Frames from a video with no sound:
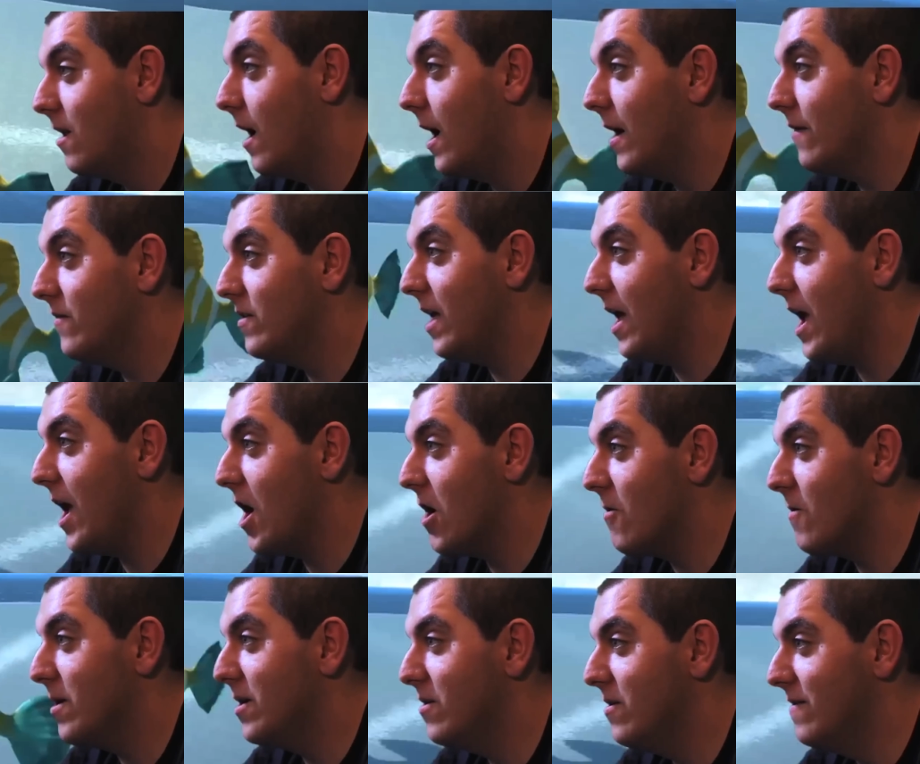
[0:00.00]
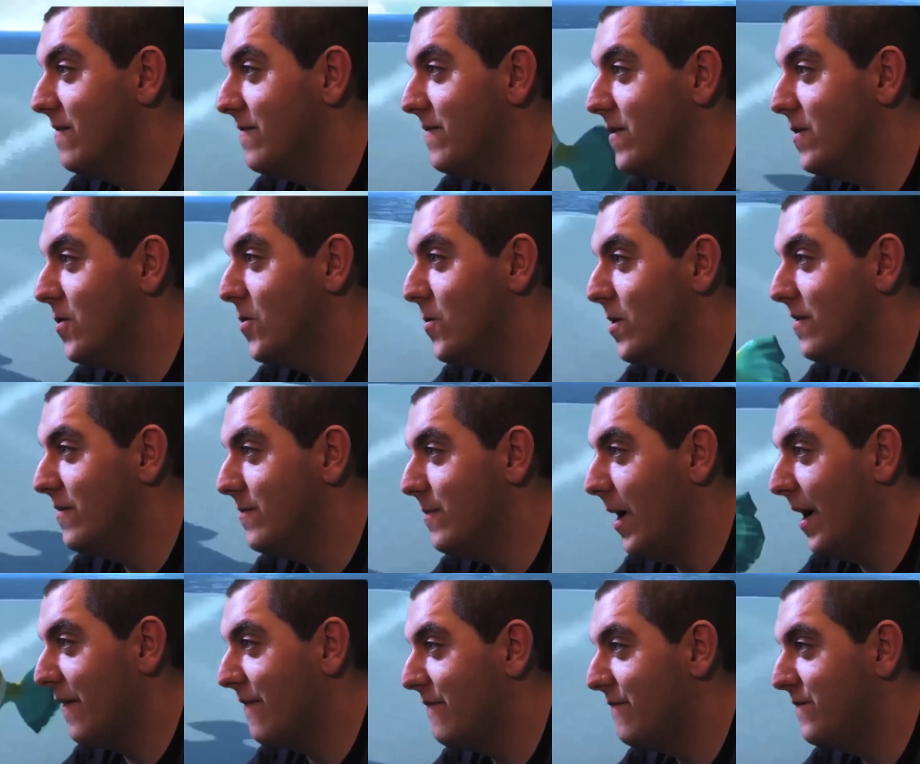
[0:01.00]
I have an aerial view of
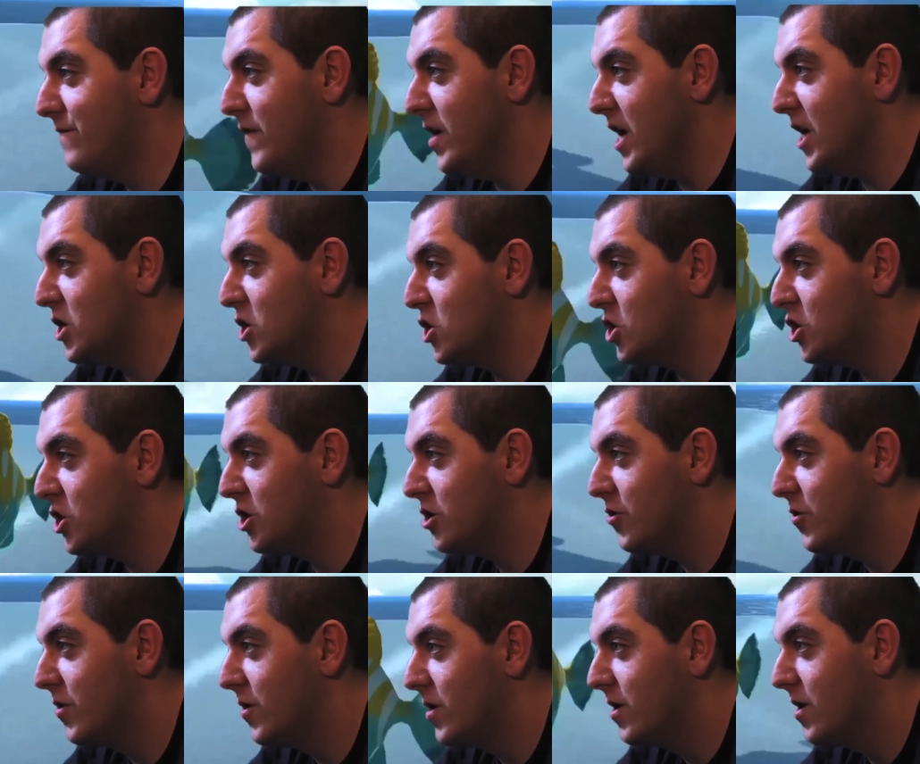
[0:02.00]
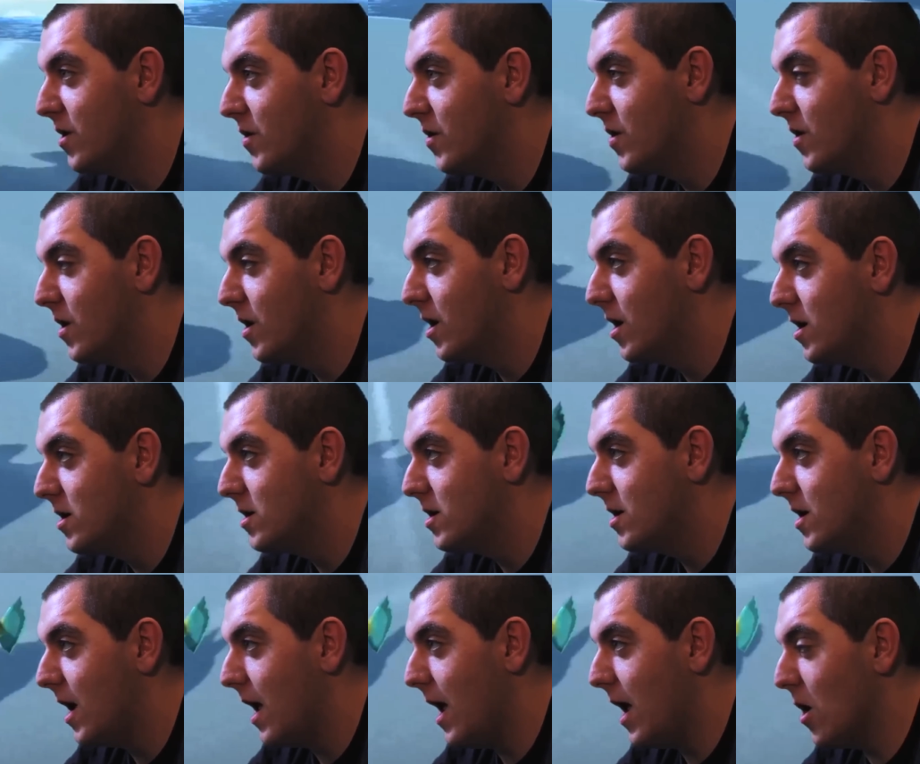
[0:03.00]
my fish.
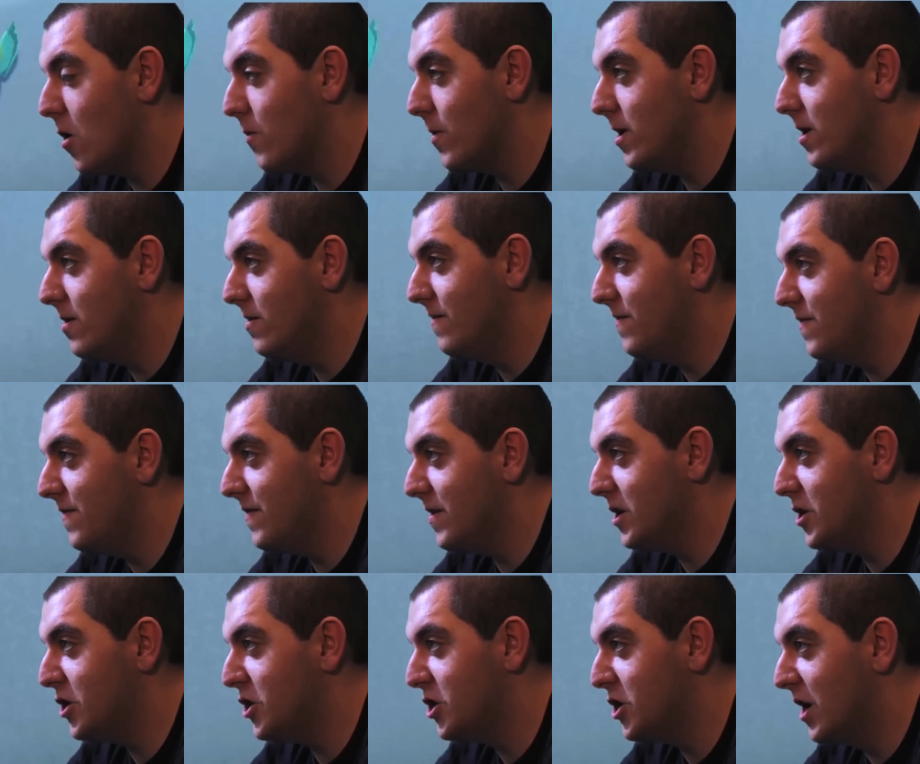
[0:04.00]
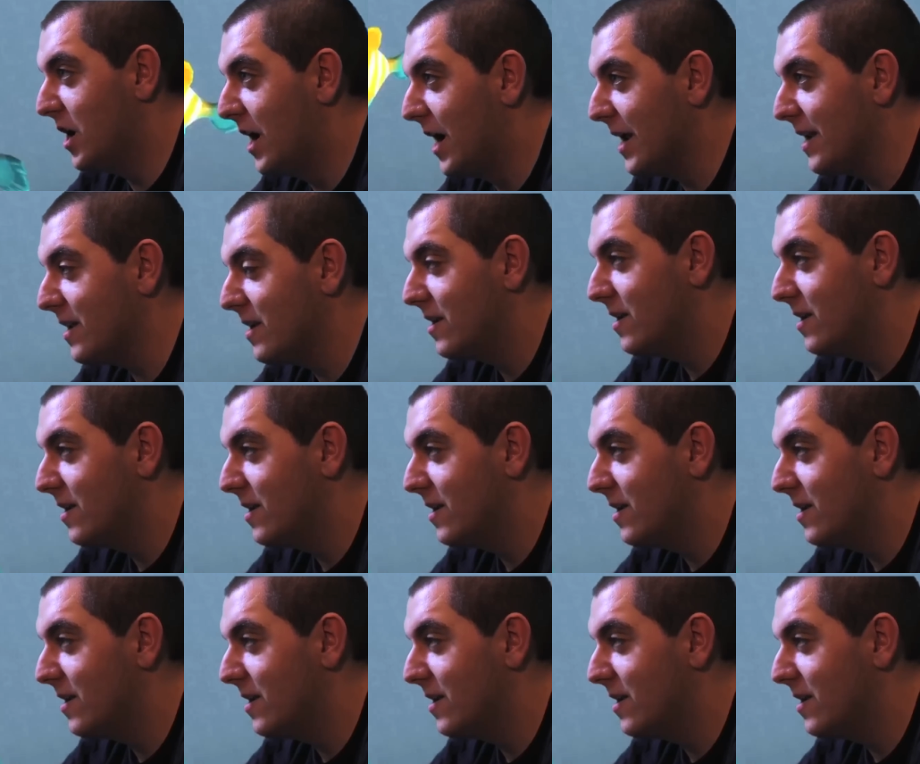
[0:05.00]
Aerial fish shot.